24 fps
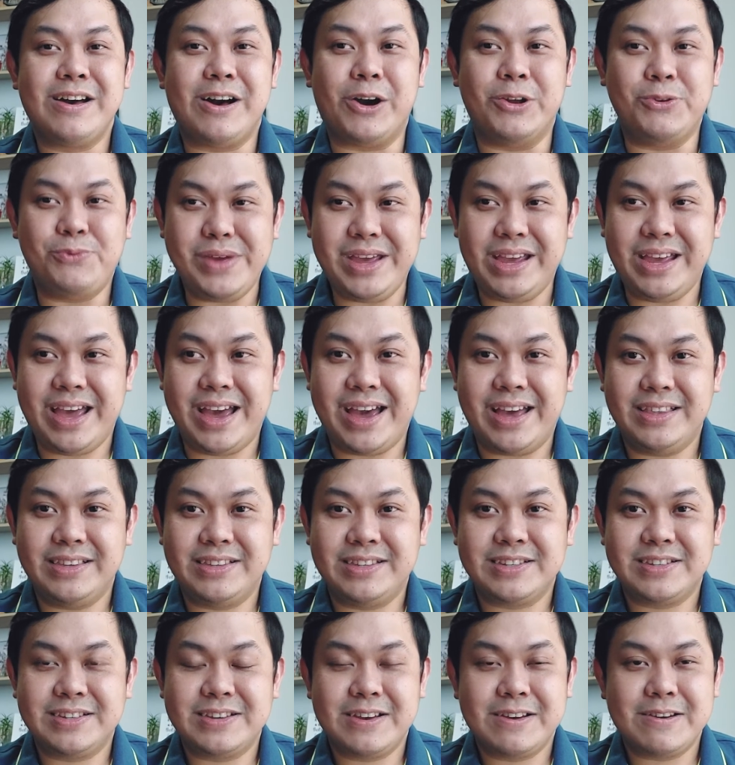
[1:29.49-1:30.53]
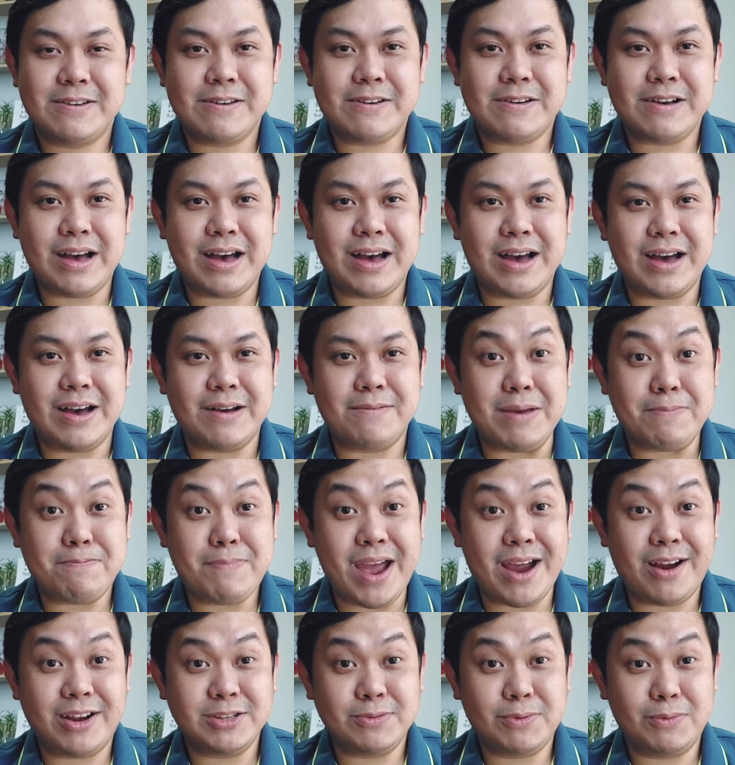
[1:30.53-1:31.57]
On weekends, uh, my
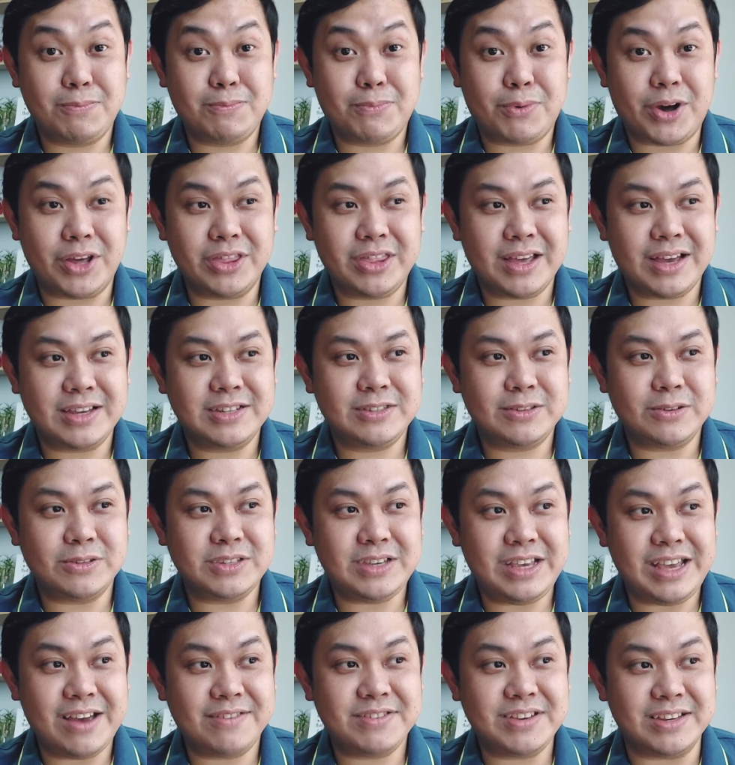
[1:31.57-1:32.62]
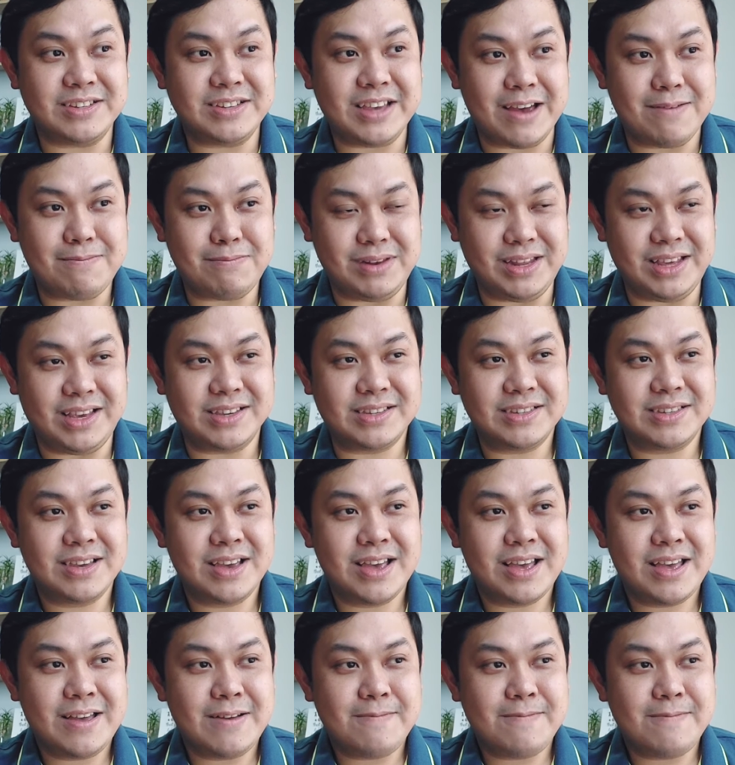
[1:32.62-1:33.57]
parents would brought us to CFC assemblies